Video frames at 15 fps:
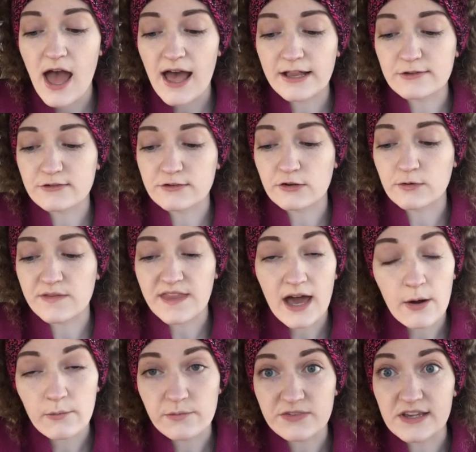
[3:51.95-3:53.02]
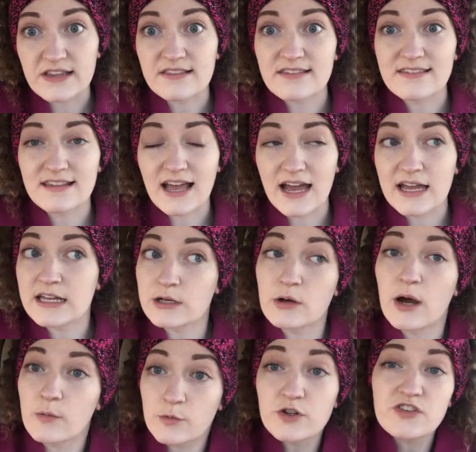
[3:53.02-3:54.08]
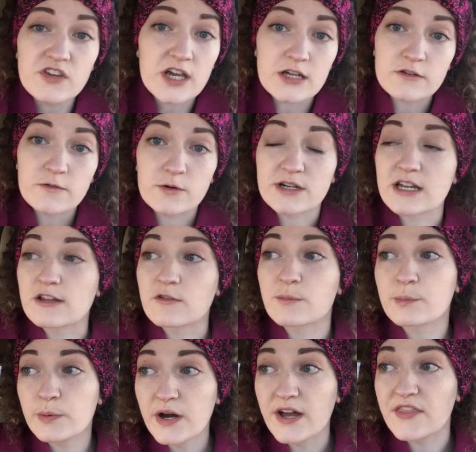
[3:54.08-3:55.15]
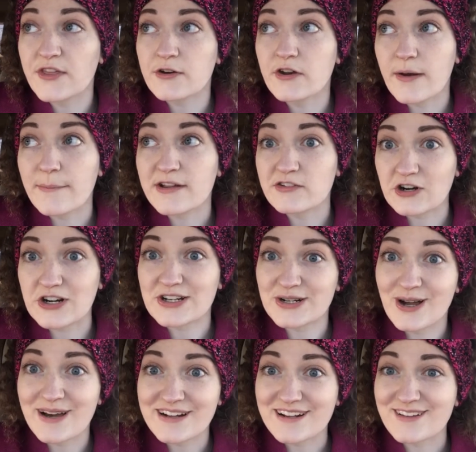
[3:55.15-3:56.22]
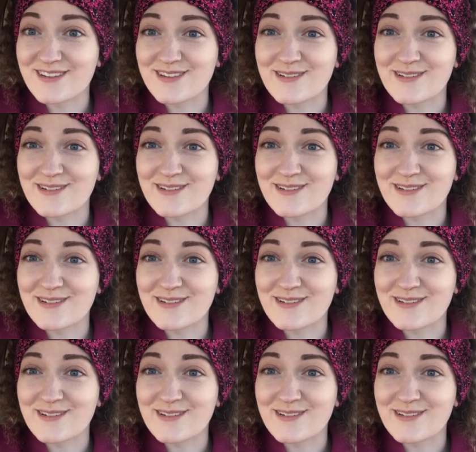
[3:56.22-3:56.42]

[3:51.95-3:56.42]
And so in that sense, I would say it's for kids, but they're not my target audience.